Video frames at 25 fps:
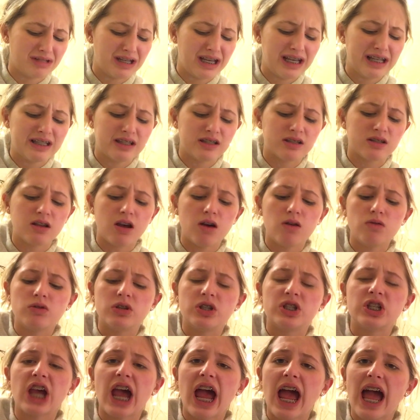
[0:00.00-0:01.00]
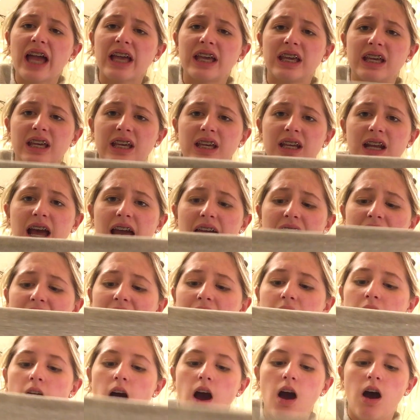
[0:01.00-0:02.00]
It's so jagged. I
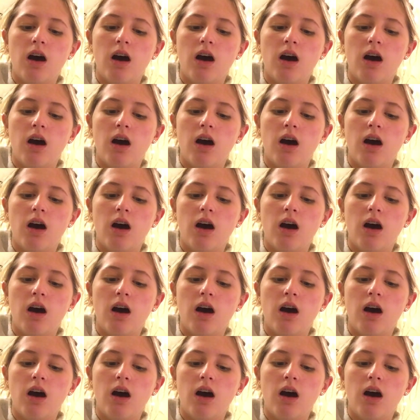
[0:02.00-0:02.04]
hate.